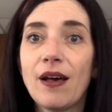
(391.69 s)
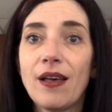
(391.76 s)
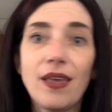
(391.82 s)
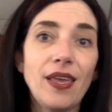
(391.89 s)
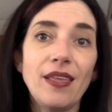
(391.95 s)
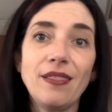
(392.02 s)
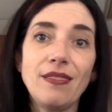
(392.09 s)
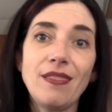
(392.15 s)

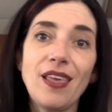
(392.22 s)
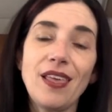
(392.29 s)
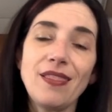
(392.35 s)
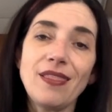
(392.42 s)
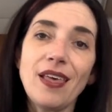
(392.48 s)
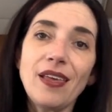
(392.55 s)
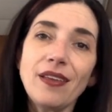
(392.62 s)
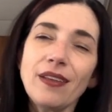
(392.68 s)
And
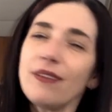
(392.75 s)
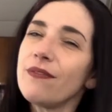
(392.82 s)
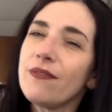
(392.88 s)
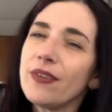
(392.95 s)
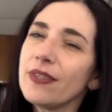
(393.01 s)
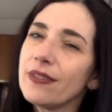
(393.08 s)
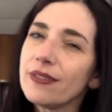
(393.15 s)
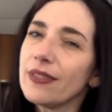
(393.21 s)
then it
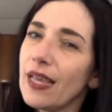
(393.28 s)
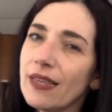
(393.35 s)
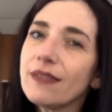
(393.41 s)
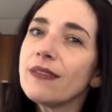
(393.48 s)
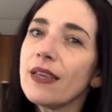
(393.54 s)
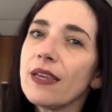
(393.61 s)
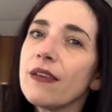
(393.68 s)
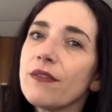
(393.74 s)
feels less
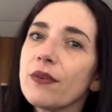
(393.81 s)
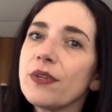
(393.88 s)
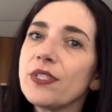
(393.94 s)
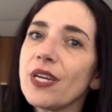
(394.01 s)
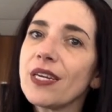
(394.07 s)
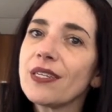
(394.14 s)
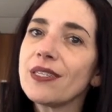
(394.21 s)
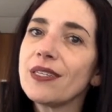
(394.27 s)
like a
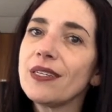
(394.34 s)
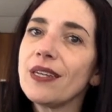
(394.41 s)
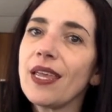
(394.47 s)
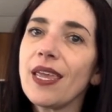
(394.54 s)
rejection,